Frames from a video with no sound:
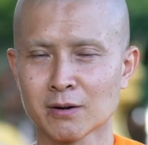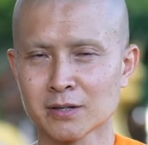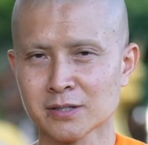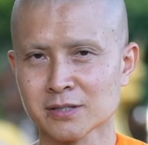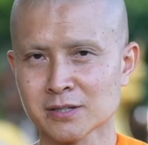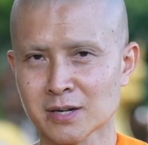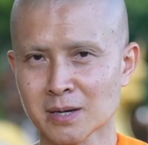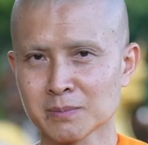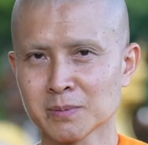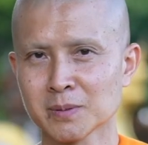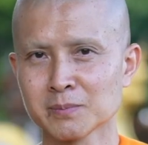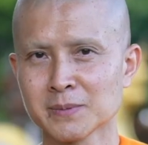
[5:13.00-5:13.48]
on
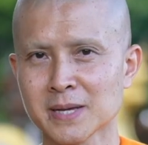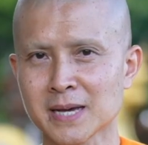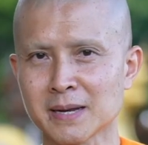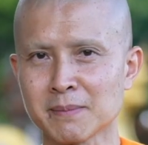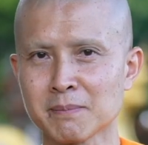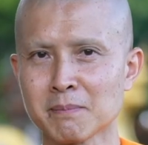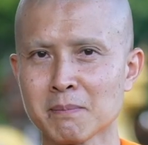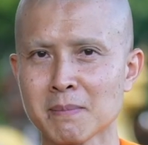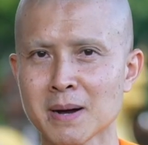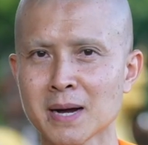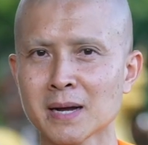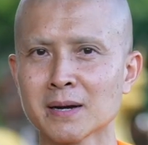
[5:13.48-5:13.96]
top of
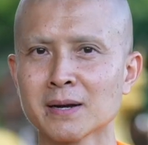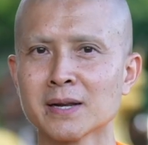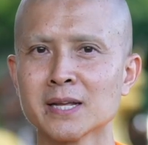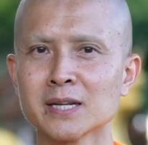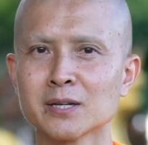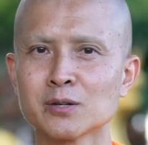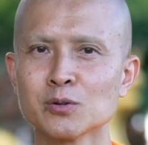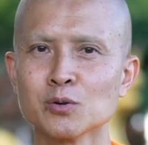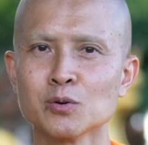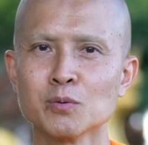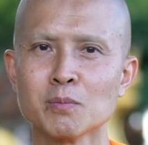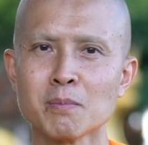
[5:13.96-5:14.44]
that, monks
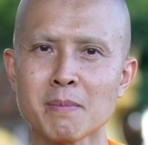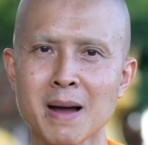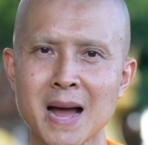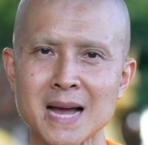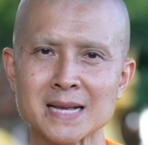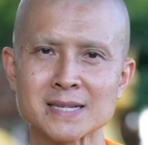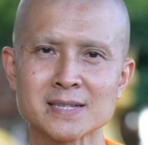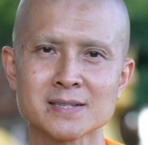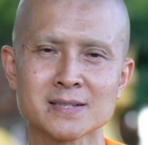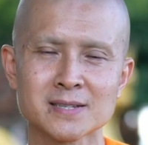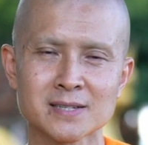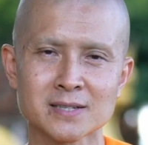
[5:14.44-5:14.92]
need to
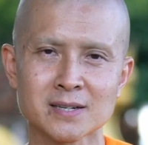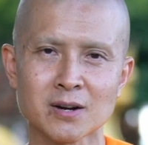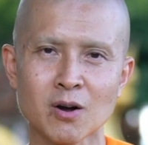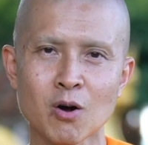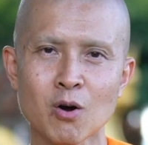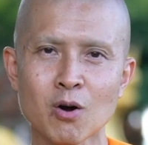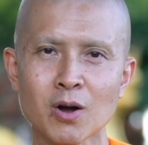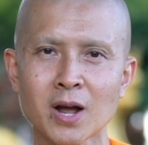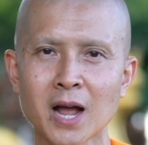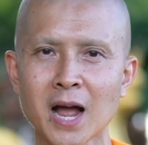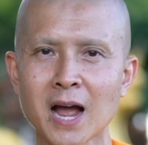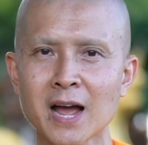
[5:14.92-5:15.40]
master
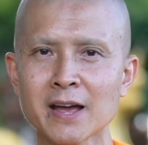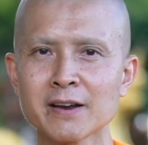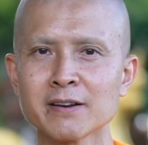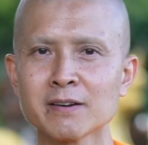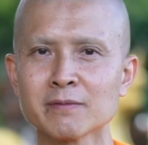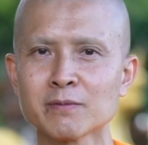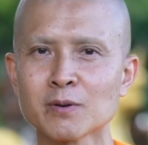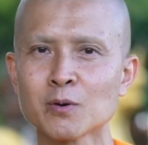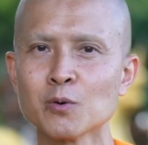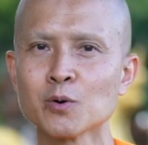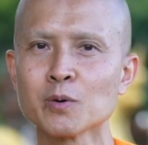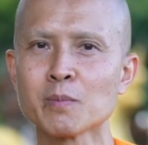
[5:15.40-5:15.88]
all
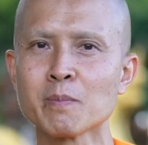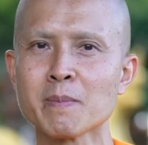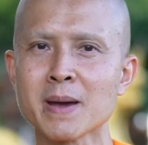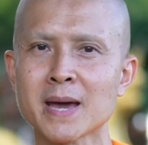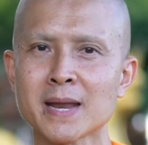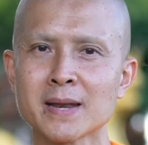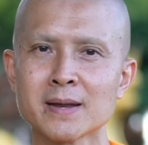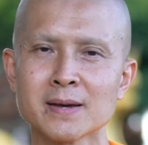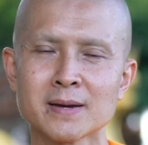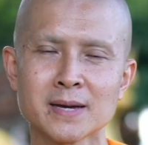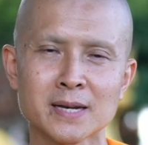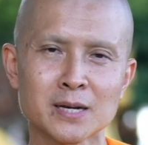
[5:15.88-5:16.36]
kind of good
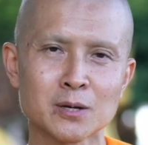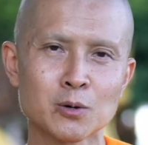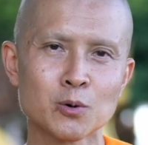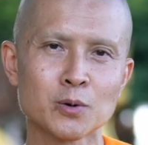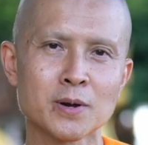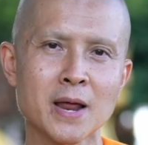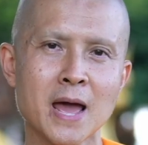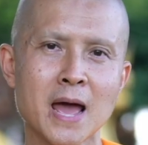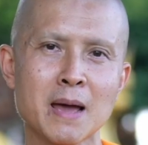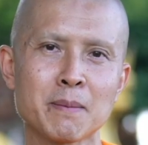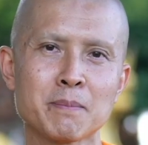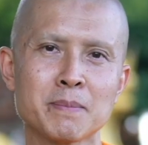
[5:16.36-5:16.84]
manner and
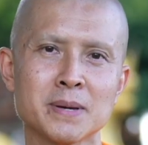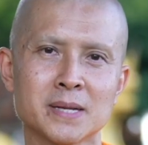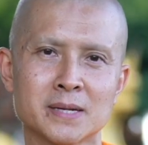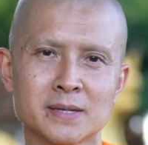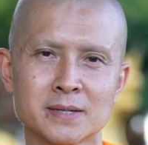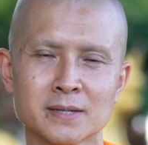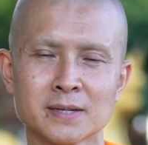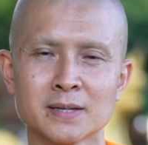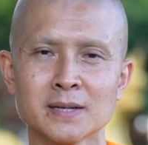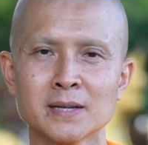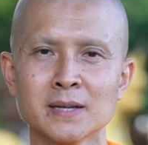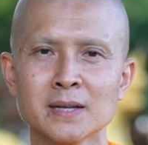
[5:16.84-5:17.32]
good
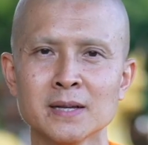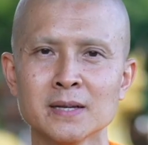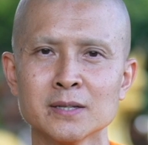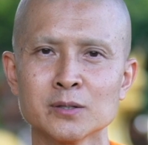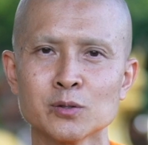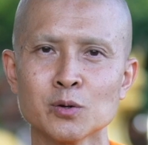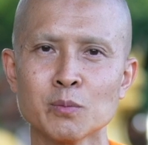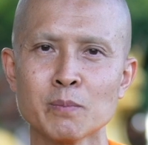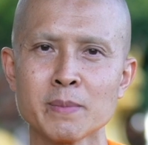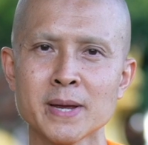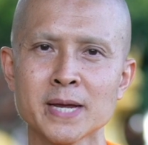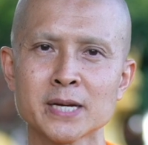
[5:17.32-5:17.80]
habits
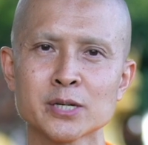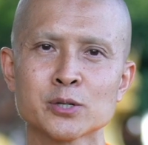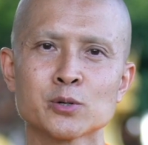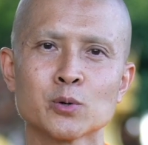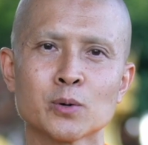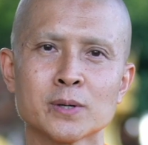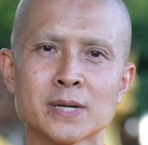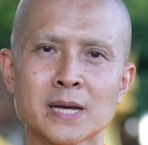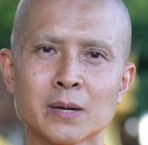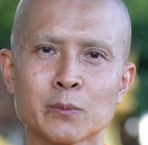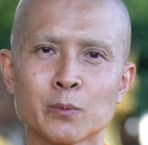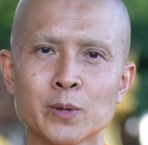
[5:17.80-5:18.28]
to make
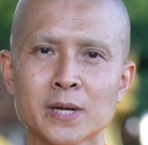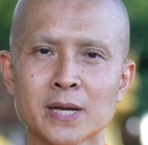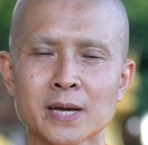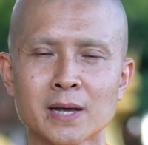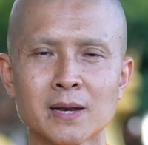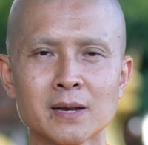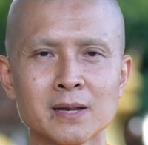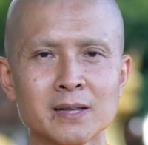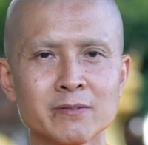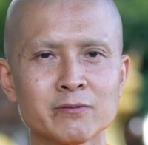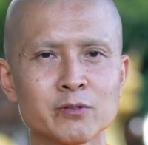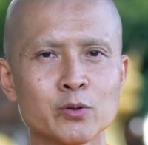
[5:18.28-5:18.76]
sure that we
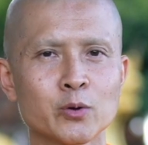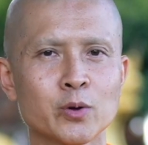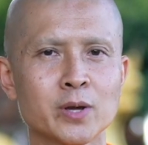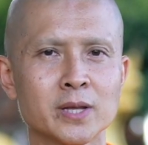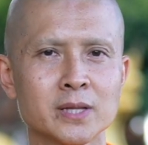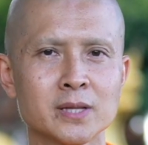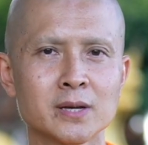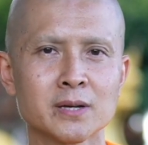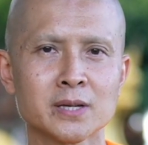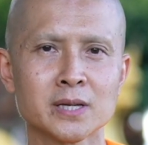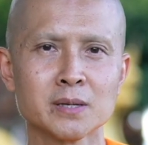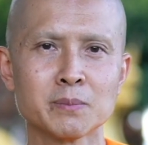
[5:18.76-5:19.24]
can live
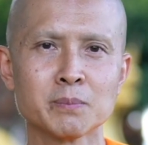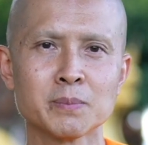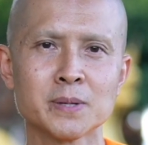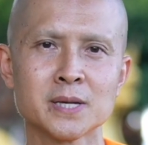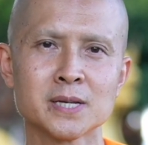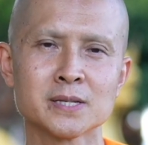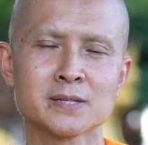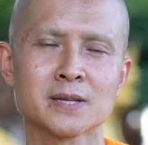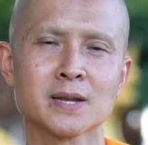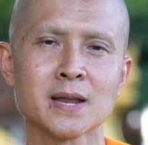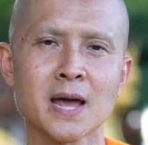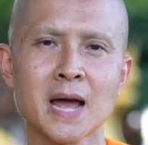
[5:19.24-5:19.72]
together in
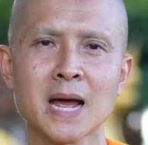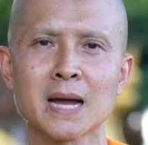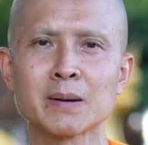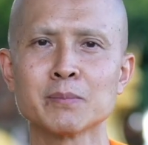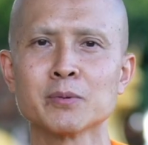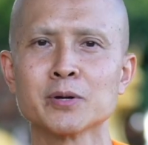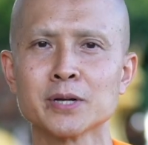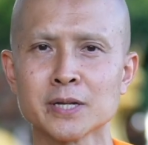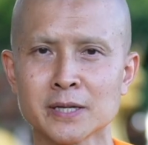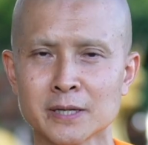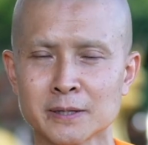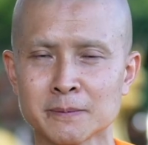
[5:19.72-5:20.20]
peace and
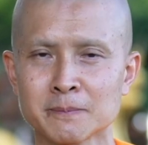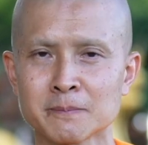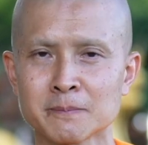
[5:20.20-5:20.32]
harmony.